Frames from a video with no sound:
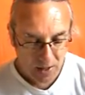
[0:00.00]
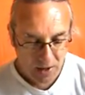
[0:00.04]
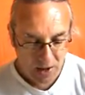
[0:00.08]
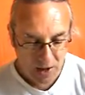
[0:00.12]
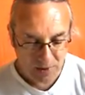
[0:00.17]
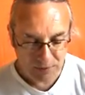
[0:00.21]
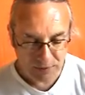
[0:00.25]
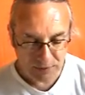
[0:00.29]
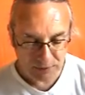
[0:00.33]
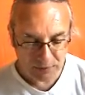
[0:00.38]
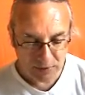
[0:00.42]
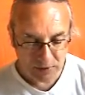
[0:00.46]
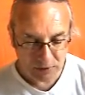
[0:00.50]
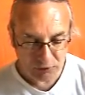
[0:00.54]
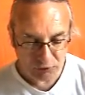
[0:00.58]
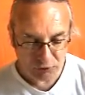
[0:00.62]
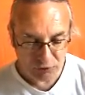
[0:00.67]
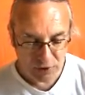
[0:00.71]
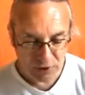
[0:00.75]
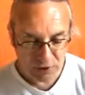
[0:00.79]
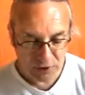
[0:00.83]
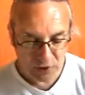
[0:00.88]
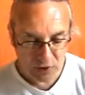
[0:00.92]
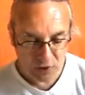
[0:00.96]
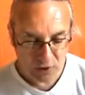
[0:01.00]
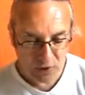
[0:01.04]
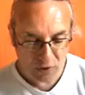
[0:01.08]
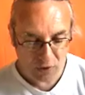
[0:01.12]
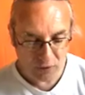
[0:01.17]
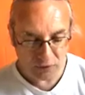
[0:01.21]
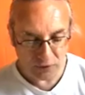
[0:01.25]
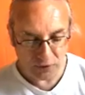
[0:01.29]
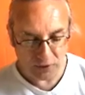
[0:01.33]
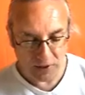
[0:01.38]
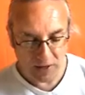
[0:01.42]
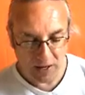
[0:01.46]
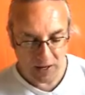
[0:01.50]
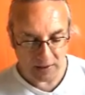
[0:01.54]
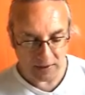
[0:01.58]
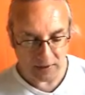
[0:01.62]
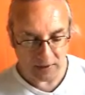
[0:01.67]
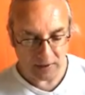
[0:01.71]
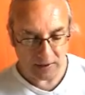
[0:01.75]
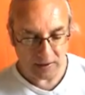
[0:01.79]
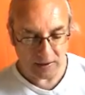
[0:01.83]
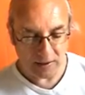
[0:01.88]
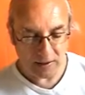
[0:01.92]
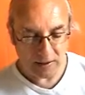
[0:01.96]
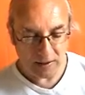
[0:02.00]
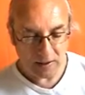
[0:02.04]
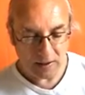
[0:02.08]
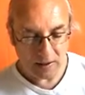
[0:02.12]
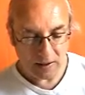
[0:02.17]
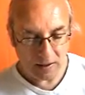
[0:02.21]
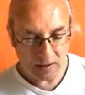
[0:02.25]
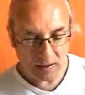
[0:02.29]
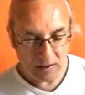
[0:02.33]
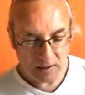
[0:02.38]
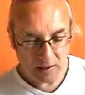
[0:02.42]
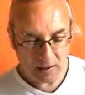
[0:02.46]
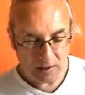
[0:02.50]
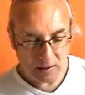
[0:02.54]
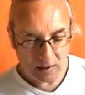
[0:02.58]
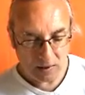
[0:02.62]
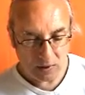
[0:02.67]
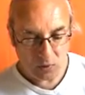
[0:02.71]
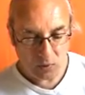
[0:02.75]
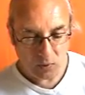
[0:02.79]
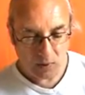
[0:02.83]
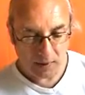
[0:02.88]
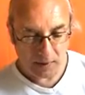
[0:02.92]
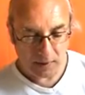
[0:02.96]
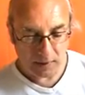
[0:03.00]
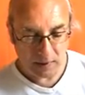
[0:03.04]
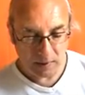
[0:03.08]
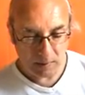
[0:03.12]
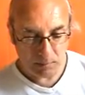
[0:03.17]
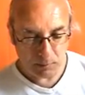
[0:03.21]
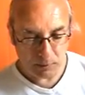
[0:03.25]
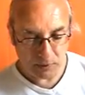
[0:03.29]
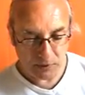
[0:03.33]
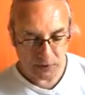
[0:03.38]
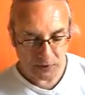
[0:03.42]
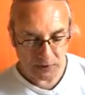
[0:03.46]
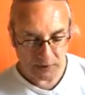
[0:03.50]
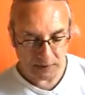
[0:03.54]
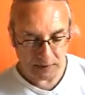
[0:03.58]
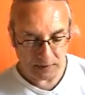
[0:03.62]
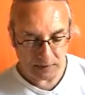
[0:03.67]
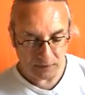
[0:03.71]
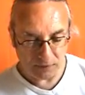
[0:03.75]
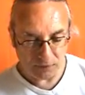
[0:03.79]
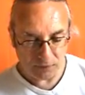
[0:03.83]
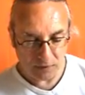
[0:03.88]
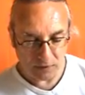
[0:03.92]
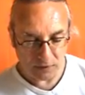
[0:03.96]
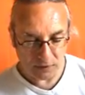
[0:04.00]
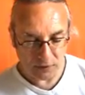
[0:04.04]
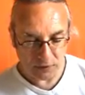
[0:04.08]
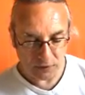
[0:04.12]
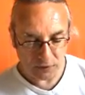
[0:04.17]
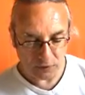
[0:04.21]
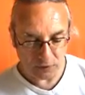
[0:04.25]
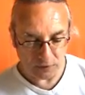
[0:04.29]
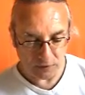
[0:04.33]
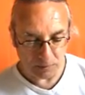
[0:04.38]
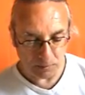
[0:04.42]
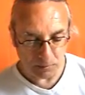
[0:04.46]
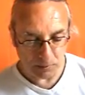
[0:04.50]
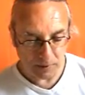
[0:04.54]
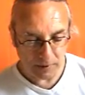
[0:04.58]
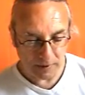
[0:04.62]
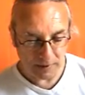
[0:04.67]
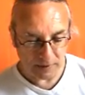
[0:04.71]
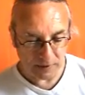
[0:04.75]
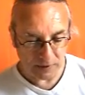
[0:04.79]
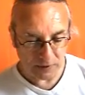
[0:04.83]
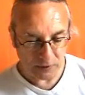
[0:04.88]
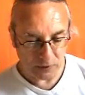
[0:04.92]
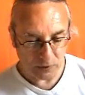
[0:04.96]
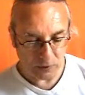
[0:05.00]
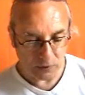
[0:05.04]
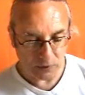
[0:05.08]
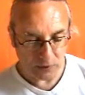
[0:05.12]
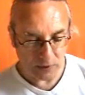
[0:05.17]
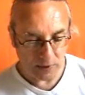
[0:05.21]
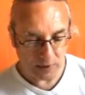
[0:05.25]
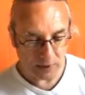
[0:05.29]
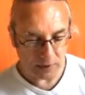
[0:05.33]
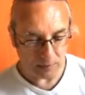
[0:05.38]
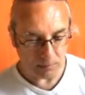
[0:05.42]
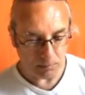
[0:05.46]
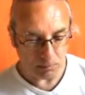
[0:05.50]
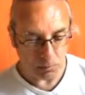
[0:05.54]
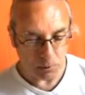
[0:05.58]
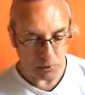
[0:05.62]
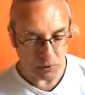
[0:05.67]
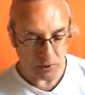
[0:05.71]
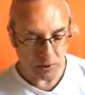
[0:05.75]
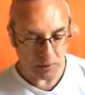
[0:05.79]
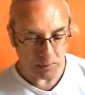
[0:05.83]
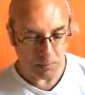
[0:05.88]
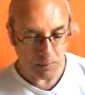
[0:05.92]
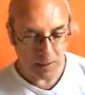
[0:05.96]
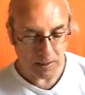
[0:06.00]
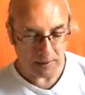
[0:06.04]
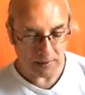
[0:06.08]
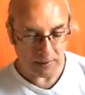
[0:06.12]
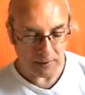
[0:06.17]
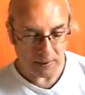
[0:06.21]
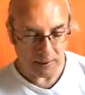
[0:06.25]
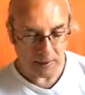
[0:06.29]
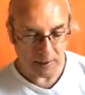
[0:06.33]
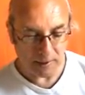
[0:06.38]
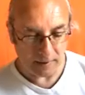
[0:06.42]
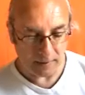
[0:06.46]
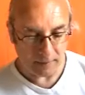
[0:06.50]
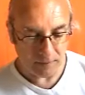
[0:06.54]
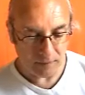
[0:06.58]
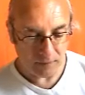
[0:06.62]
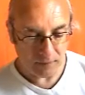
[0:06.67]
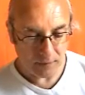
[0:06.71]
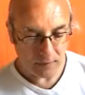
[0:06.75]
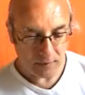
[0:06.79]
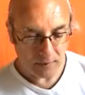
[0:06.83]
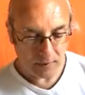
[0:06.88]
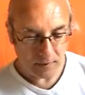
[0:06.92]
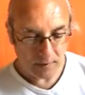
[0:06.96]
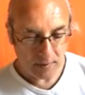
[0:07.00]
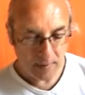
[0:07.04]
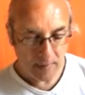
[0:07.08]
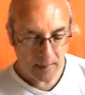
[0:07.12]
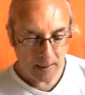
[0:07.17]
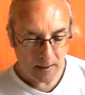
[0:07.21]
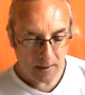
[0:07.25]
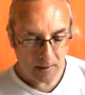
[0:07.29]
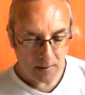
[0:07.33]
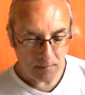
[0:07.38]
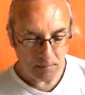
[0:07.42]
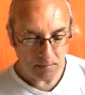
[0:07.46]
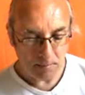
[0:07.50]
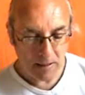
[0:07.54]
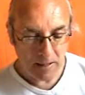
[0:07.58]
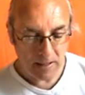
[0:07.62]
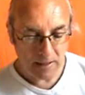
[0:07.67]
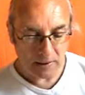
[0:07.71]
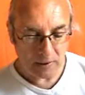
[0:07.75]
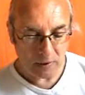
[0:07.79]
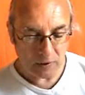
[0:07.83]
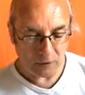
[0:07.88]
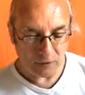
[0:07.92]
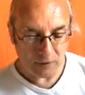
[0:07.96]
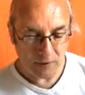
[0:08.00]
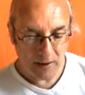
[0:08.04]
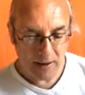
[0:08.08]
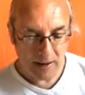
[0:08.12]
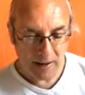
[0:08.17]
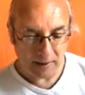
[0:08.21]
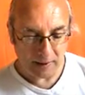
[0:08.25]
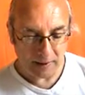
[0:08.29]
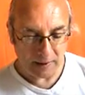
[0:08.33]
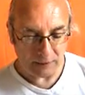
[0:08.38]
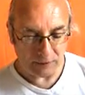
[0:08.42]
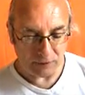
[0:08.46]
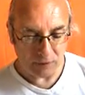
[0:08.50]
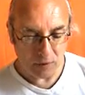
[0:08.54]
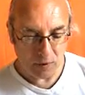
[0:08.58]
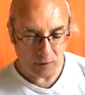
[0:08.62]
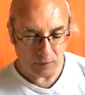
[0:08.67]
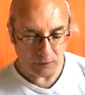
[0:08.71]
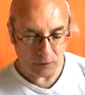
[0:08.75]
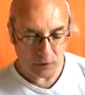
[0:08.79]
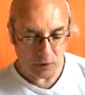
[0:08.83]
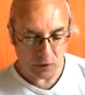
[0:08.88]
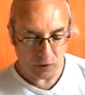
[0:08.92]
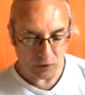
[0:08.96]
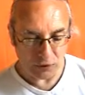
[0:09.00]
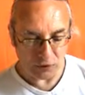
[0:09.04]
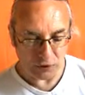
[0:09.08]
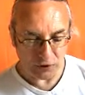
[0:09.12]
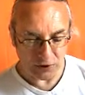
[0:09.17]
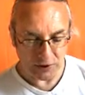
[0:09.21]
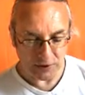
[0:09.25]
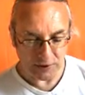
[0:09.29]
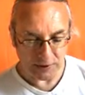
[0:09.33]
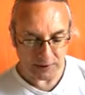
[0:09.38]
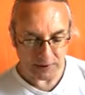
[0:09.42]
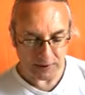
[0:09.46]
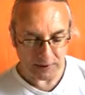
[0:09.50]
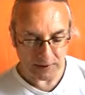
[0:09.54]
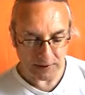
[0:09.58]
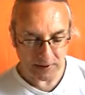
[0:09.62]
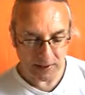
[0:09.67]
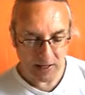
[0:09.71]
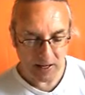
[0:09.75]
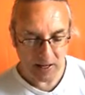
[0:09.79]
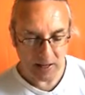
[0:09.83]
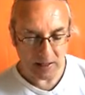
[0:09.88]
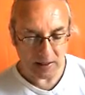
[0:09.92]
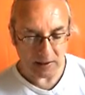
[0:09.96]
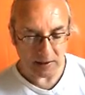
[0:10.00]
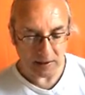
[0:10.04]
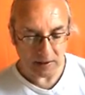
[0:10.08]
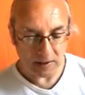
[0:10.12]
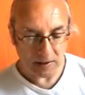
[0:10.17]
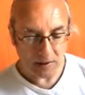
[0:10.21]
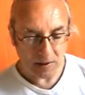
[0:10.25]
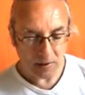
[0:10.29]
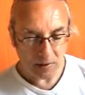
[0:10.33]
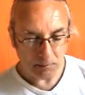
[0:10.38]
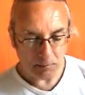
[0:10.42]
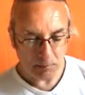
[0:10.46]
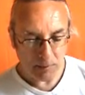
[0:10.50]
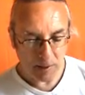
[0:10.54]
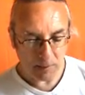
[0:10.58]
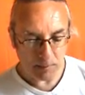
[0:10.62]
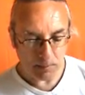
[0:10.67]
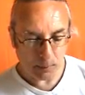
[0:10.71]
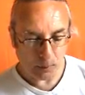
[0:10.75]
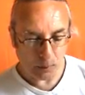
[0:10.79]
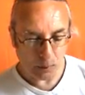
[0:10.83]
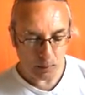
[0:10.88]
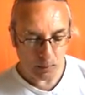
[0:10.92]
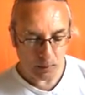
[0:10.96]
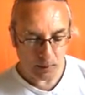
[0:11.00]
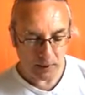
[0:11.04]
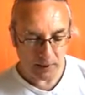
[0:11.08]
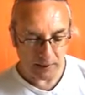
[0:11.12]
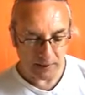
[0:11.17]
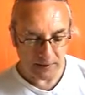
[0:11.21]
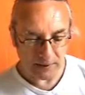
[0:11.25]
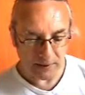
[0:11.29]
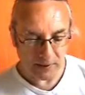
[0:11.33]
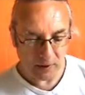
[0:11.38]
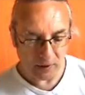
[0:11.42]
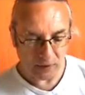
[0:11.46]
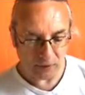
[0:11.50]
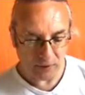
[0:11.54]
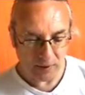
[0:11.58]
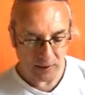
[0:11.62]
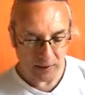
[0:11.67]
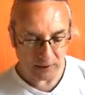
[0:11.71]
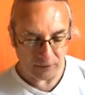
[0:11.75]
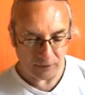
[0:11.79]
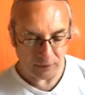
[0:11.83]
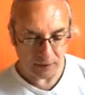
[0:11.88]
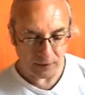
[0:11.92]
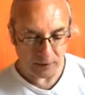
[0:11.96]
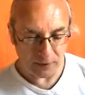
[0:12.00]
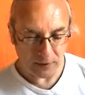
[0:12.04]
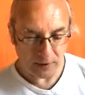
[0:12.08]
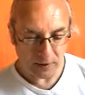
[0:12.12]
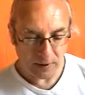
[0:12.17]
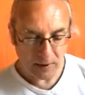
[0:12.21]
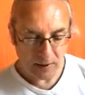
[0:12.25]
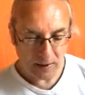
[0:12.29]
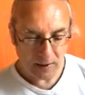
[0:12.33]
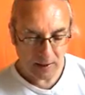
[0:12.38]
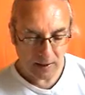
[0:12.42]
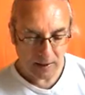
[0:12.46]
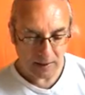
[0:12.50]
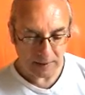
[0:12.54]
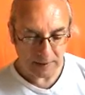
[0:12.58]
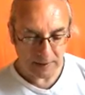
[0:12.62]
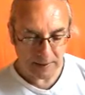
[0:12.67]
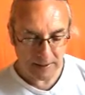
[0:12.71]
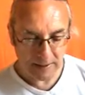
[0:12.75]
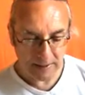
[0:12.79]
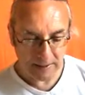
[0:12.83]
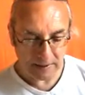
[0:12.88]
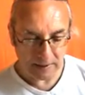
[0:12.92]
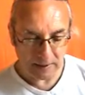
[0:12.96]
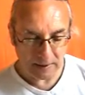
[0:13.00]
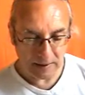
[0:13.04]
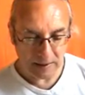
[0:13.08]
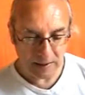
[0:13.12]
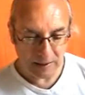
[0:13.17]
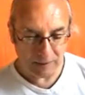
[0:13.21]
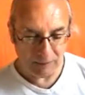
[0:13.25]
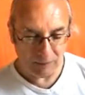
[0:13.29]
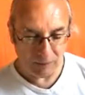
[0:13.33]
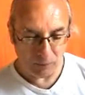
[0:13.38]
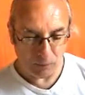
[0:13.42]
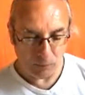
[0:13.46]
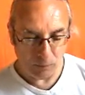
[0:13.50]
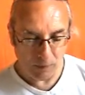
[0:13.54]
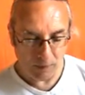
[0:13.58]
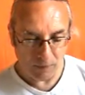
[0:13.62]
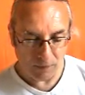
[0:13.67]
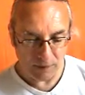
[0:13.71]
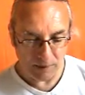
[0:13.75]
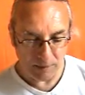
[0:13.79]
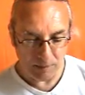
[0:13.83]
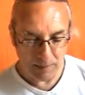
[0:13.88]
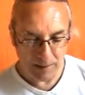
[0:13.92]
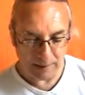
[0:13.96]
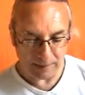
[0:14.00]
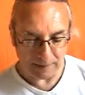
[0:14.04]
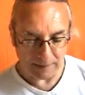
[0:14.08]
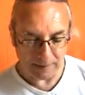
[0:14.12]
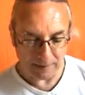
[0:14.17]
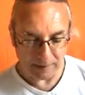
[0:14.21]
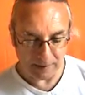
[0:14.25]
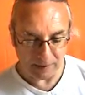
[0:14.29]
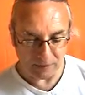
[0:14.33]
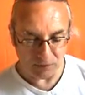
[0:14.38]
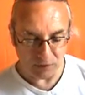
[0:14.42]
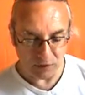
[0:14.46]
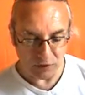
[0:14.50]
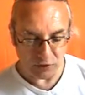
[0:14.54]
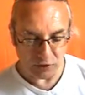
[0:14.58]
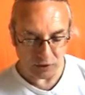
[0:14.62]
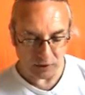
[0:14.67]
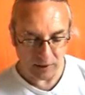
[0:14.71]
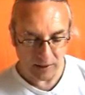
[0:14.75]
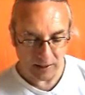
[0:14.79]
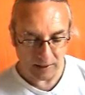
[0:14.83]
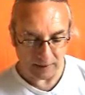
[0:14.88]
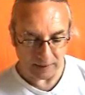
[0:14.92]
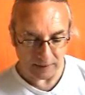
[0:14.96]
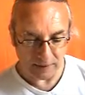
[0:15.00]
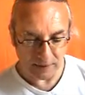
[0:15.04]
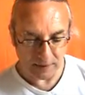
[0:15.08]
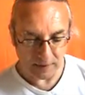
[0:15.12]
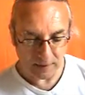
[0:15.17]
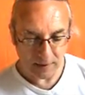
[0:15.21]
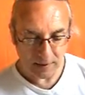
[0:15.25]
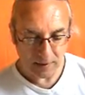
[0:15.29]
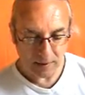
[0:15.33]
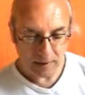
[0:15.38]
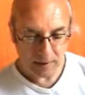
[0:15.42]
Having thus resolved, Gadhi quickly proceeded first to the place known as Bhuta Mandala. Men of highly evolved consciousness can, by appropriate self-effort, attain even what they mentally visualize.